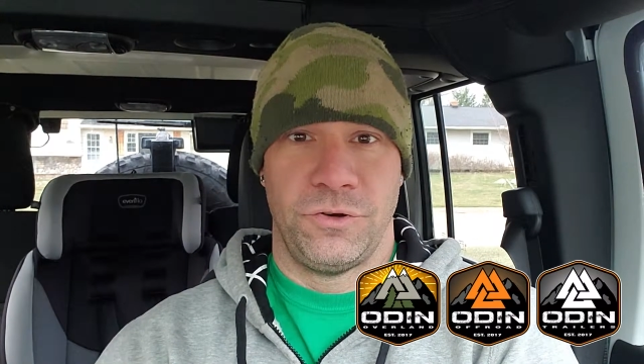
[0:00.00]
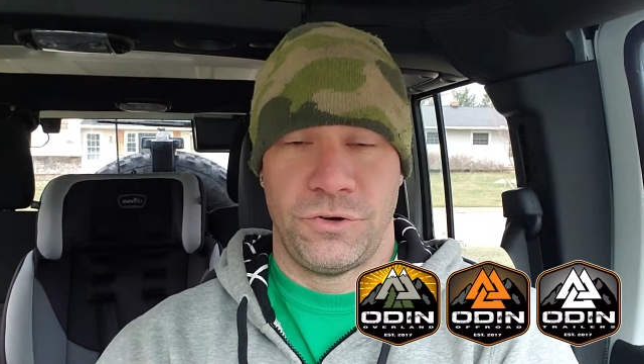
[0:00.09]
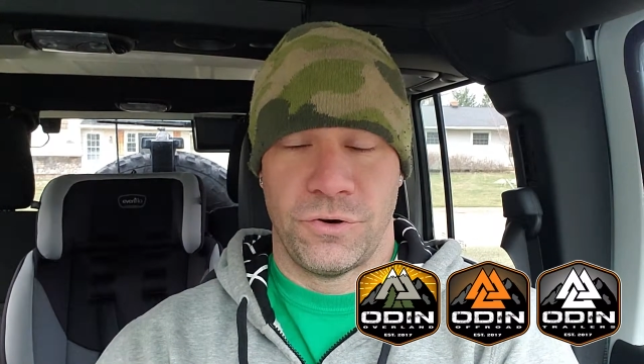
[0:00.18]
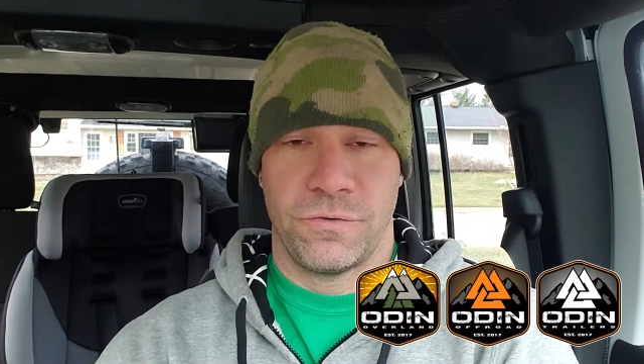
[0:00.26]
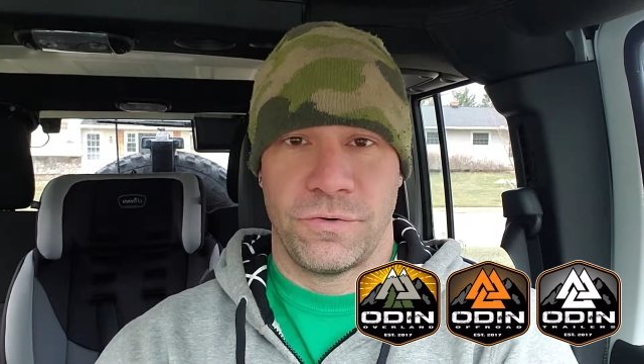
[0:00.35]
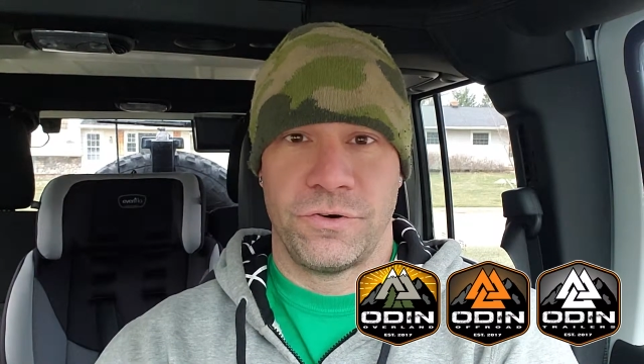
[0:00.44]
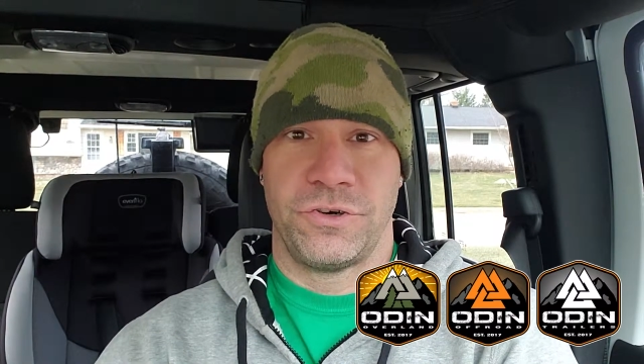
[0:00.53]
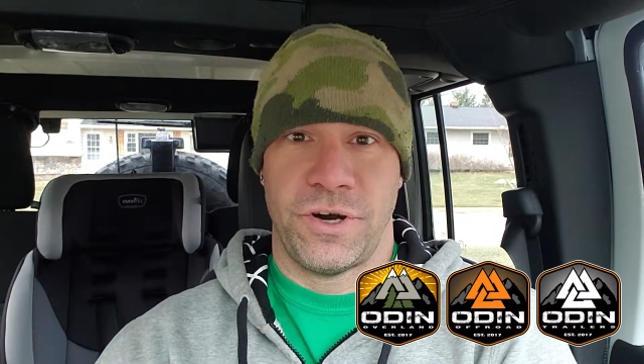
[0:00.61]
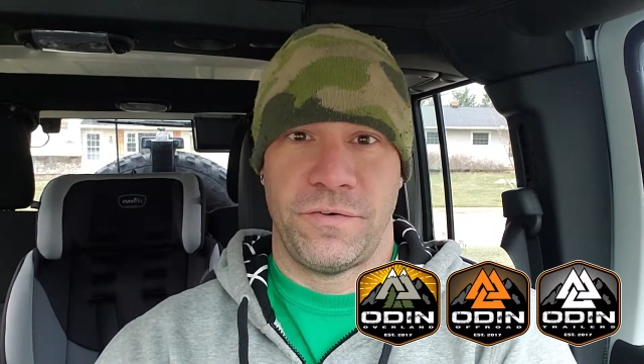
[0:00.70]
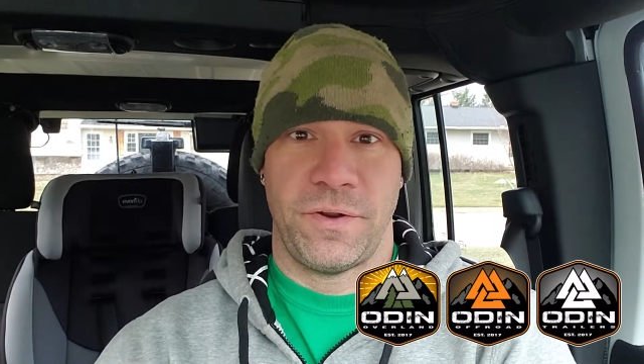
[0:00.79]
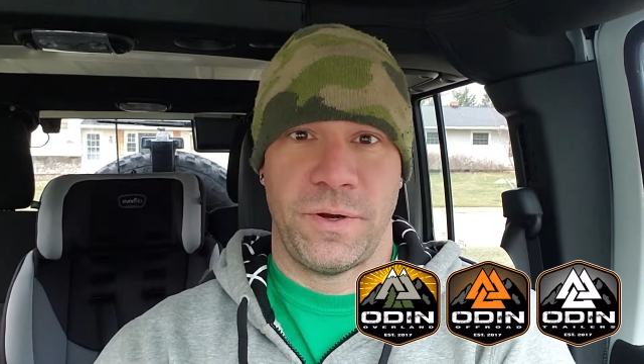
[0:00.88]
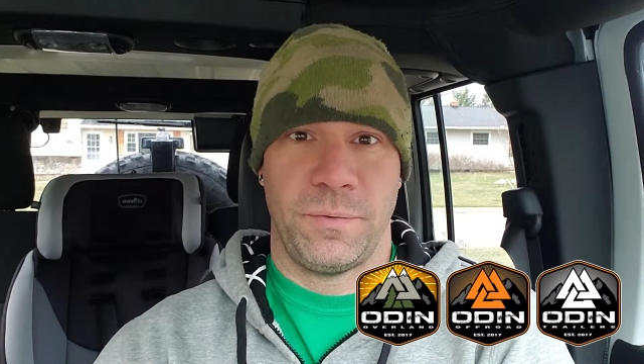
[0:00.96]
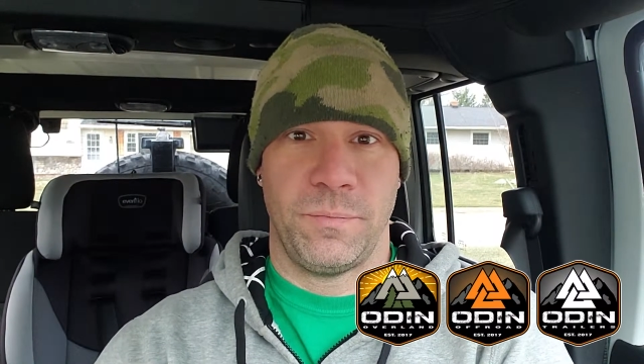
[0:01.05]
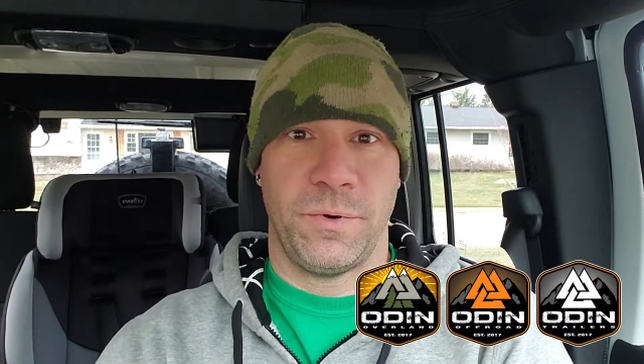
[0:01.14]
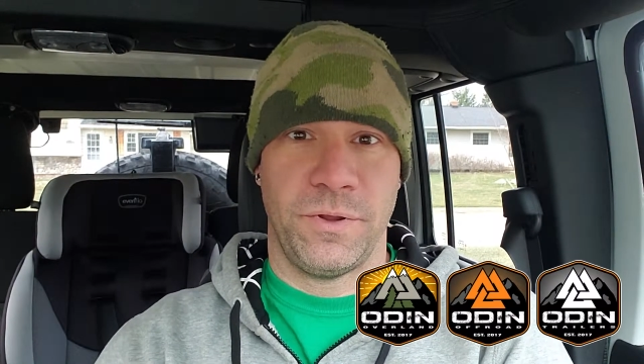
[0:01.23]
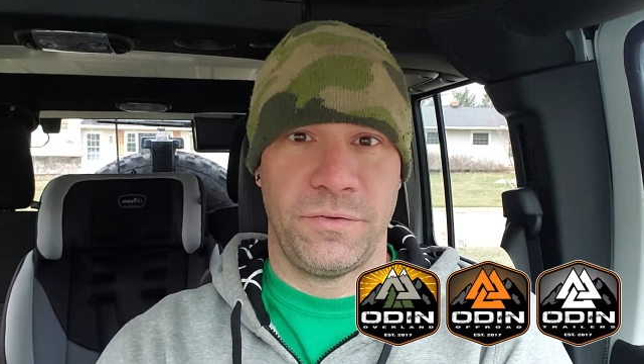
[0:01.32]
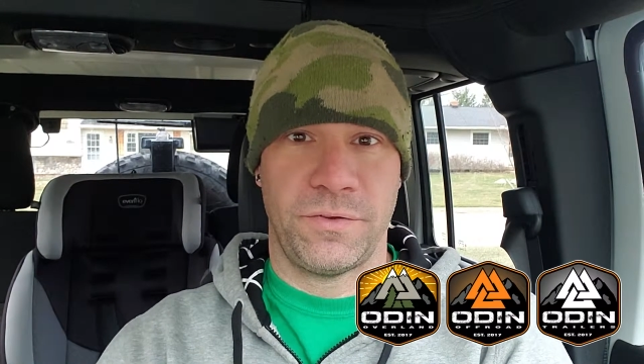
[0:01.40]
short version of it,
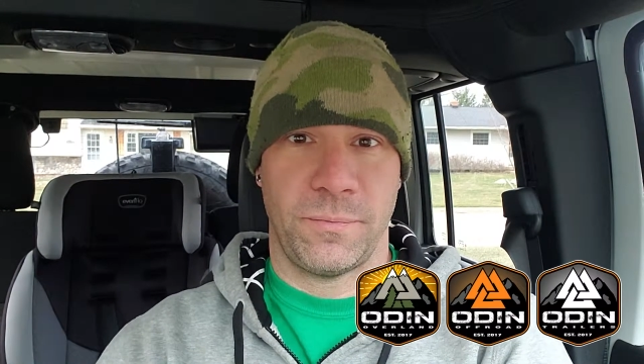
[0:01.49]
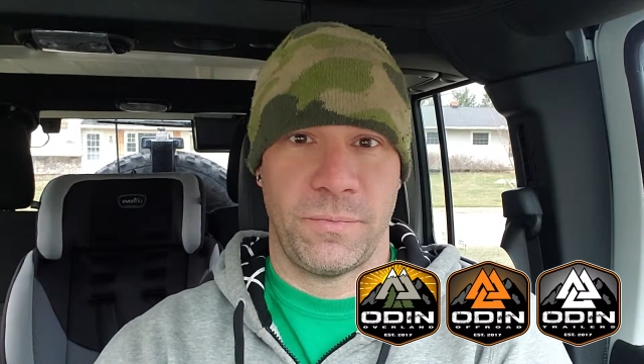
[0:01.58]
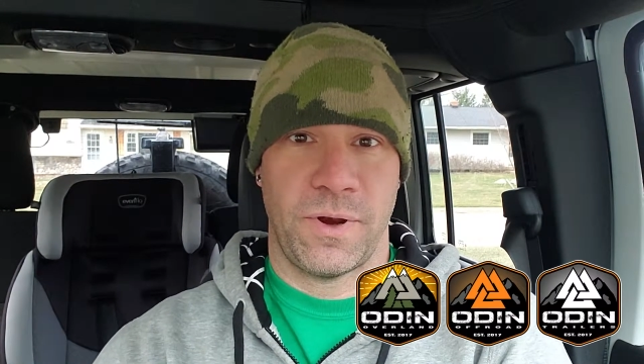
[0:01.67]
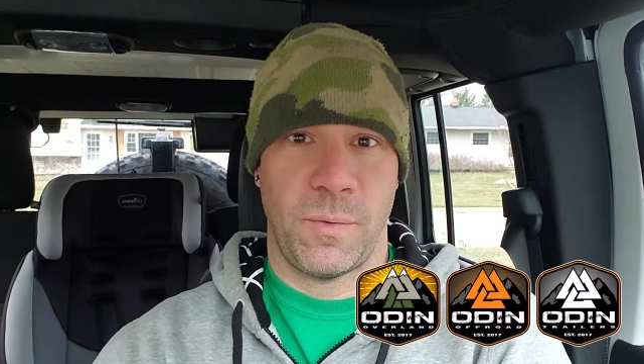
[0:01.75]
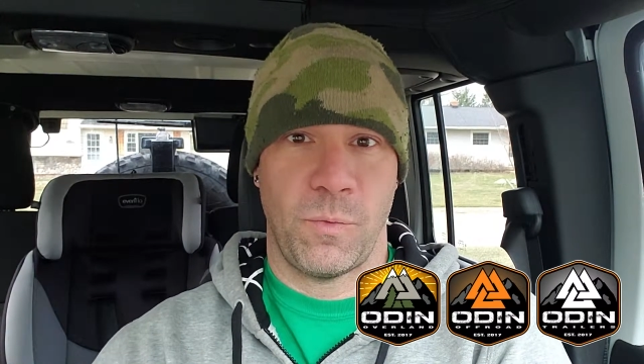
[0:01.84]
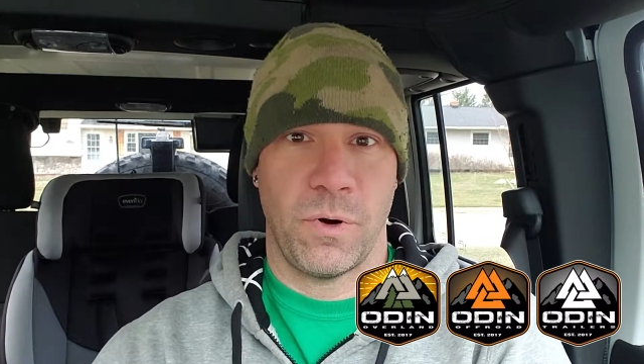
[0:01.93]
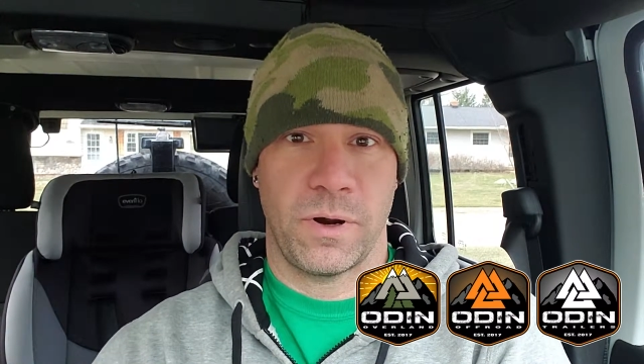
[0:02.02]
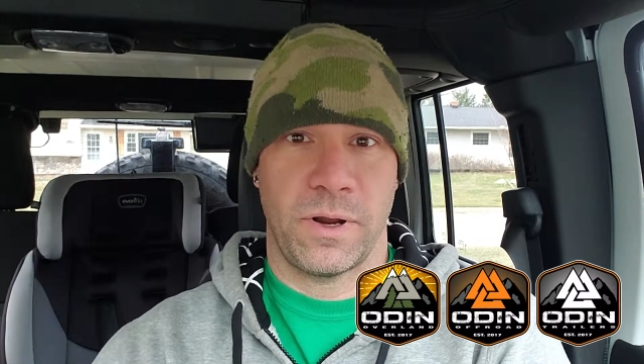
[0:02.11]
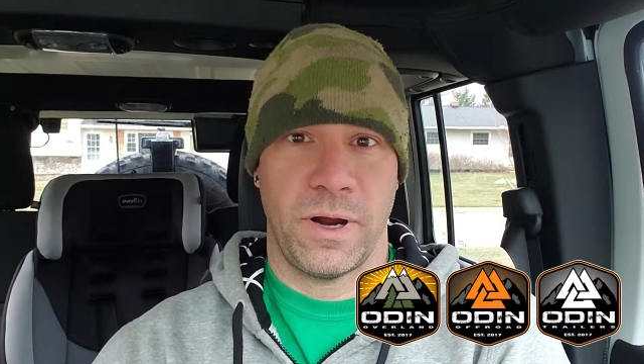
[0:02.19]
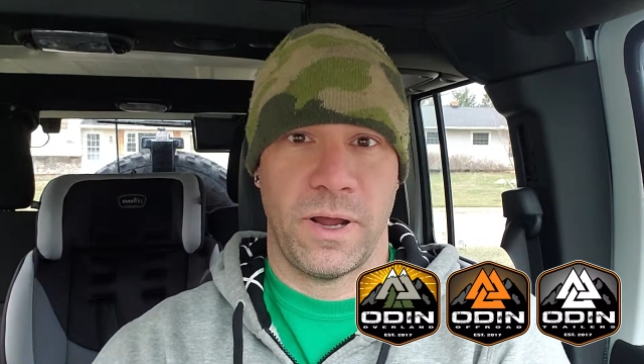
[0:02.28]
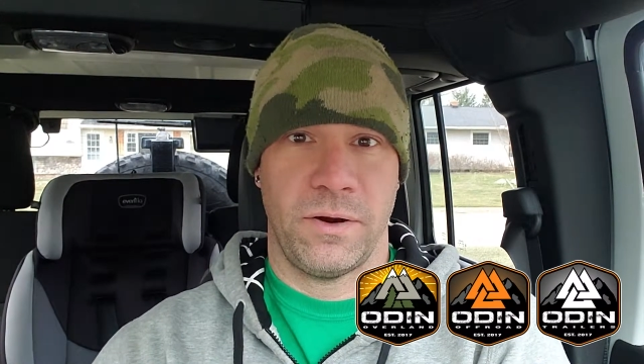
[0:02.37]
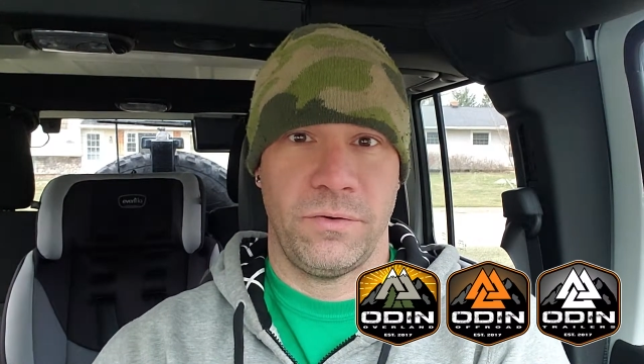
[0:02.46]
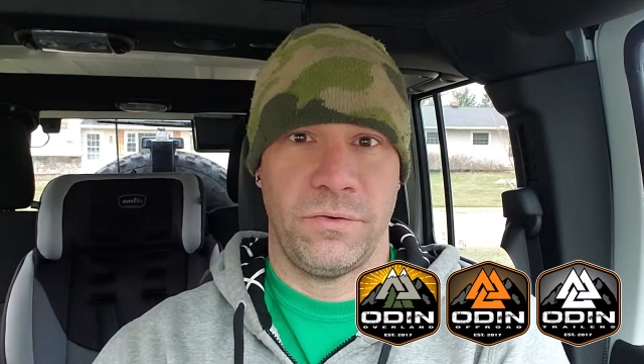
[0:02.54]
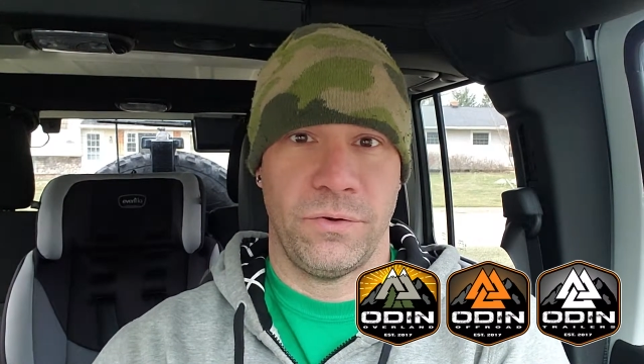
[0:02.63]
but it's something I'm working on.